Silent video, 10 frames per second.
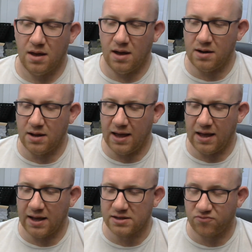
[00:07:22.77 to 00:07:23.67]
And
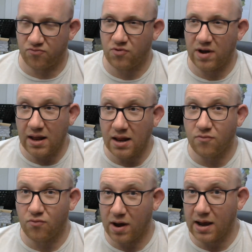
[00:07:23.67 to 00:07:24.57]
it's really,
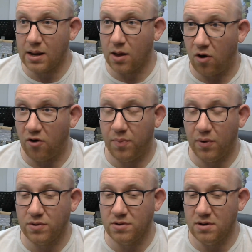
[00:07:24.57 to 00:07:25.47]
really
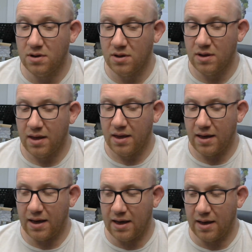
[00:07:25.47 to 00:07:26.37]
off-putting.
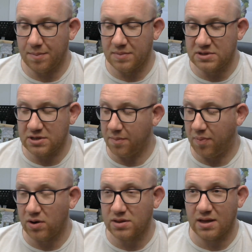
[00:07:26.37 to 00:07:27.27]
To the
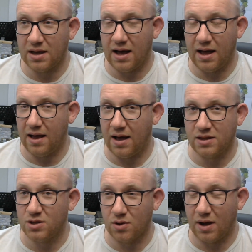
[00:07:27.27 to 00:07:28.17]
point that
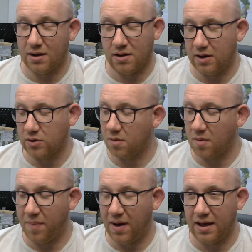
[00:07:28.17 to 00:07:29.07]
I look at
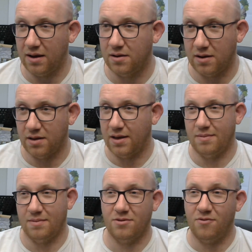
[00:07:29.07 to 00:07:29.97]
my pile
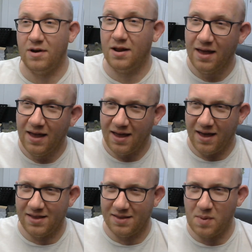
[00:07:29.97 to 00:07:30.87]
and
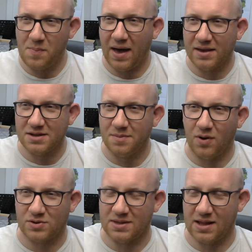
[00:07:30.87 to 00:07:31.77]
my pile's in a
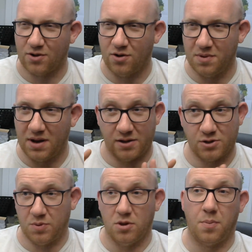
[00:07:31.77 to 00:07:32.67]
box in that cupboard, and I
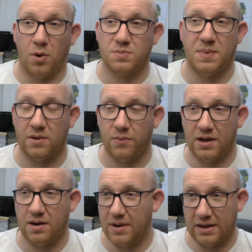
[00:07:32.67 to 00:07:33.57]
just put the box back away
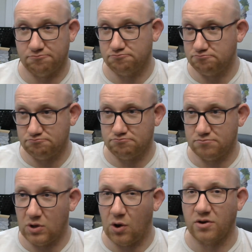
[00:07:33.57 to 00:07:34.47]
and I'm like,
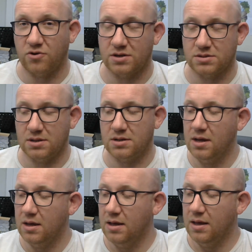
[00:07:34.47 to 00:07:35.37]
not interested.
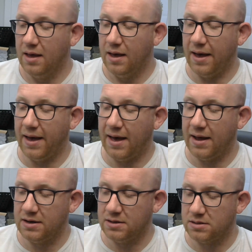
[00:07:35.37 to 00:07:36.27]

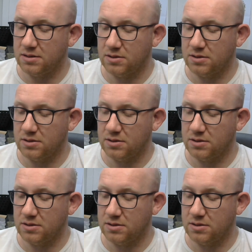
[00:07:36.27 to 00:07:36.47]
And